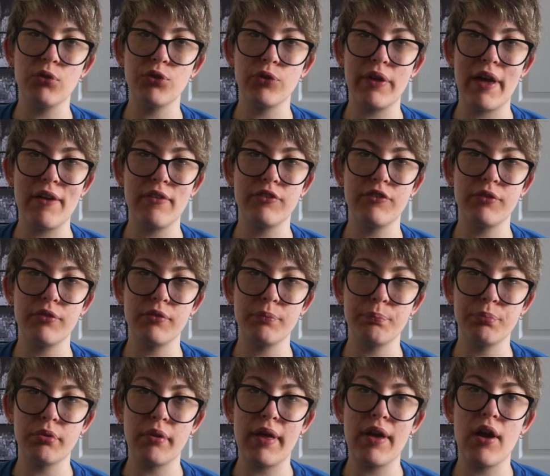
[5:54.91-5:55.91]
so they have to
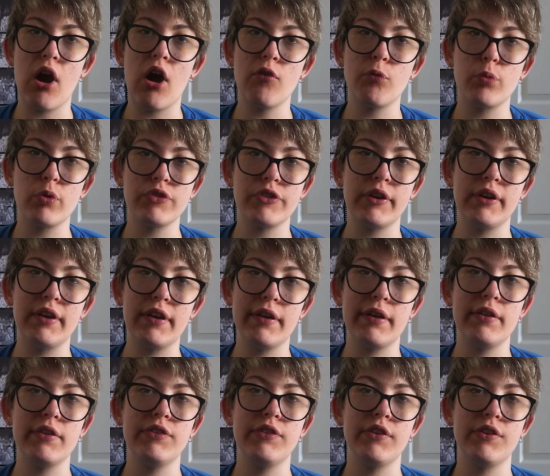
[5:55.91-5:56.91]
play off what they did
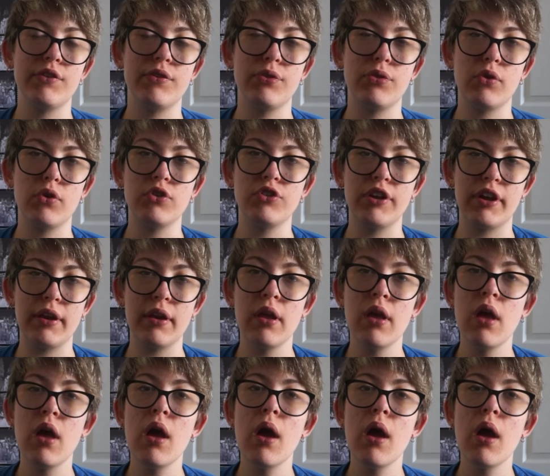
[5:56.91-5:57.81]
in season 13.